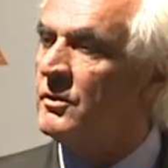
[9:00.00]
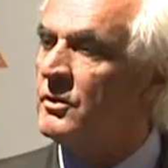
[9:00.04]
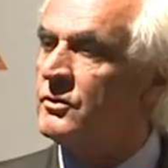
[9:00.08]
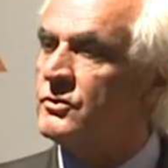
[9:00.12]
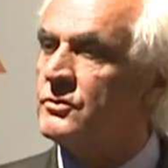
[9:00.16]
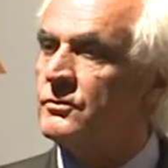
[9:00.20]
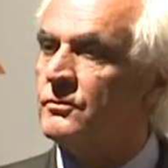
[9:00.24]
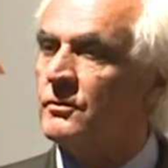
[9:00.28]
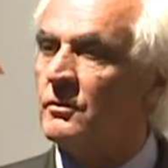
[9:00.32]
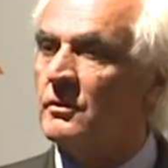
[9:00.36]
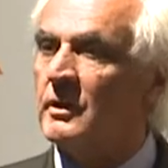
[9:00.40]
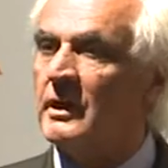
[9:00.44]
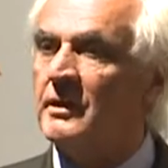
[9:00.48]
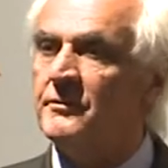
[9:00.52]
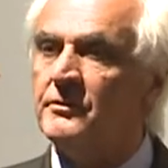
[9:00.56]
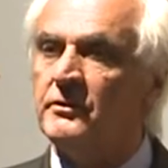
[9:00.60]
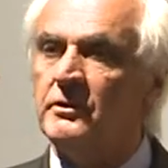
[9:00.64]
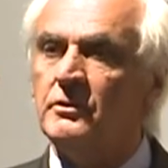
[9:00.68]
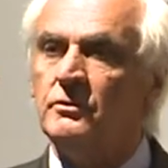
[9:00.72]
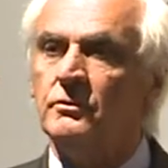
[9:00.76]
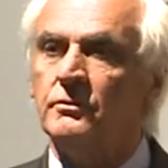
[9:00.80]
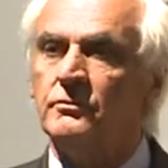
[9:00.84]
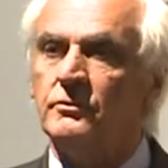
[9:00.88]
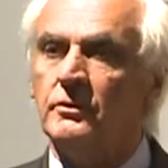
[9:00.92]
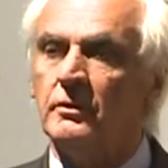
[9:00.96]
much for
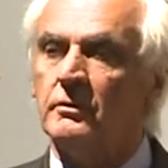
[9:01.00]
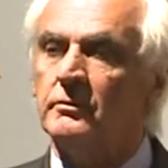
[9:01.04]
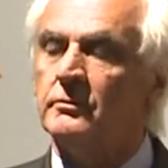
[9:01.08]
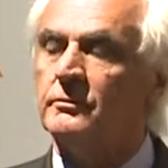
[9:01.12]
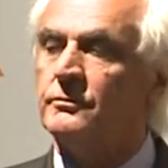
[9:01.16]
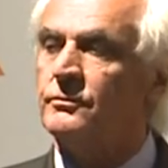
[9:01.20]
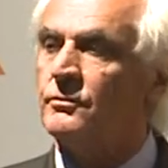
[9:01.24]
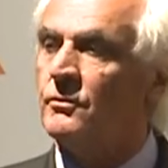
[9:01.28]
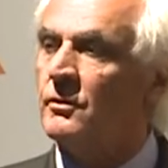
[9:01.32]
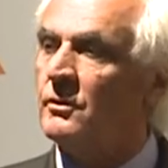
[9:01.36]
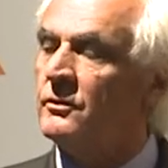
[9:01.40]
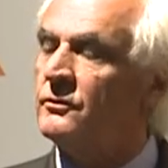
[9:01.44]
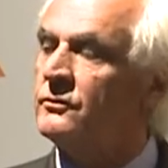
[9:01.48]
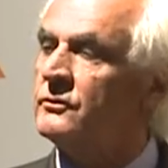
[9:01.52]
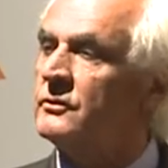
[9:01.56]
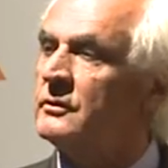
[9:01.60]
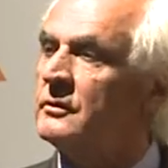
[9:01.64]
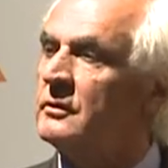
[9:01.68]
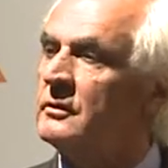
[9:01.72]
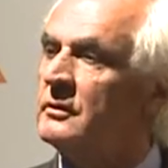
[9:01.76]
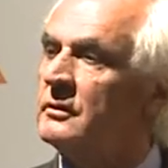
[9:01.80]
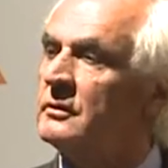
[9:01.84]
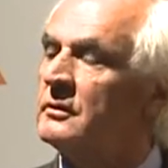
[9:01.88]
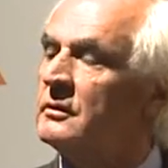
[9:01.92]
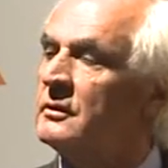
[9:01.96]
everything you've done for us
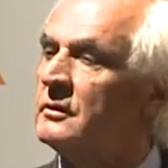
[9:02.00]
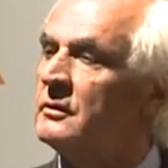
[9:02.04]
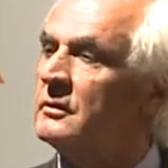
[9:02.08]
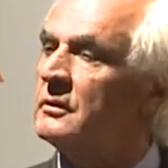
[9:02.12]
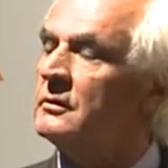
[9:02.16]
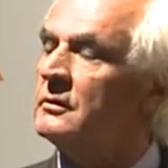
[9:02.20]
in the